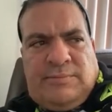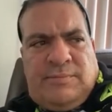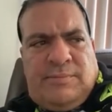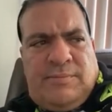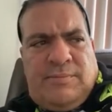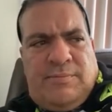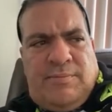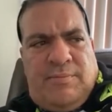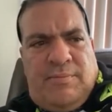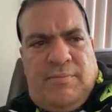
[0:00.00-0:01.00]

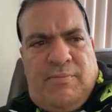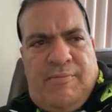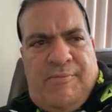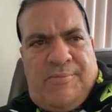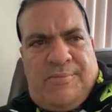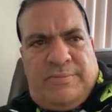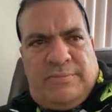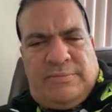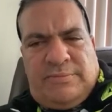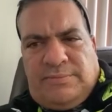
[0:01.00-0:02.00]

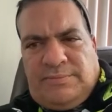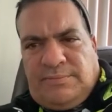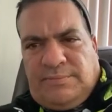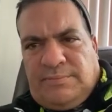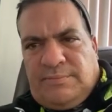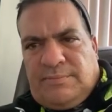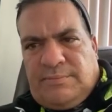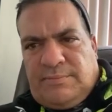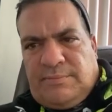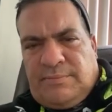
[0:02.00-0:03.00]

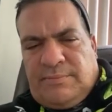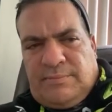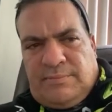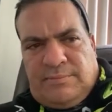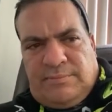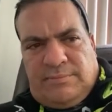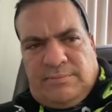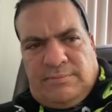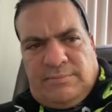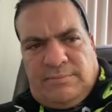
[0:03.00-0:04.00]

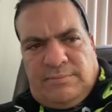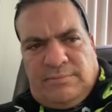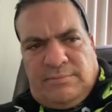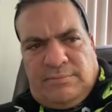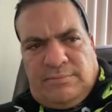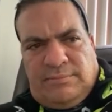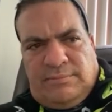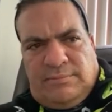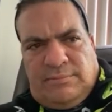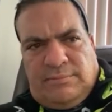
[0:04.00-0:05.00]

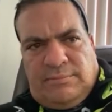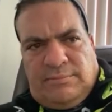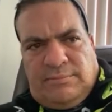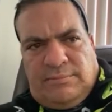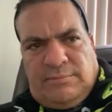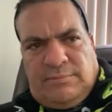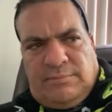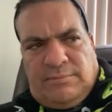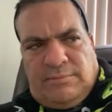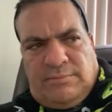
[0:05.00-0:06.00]

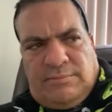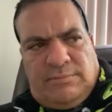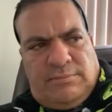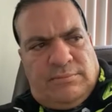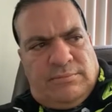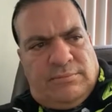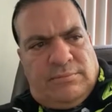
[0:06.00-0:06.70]
(silent)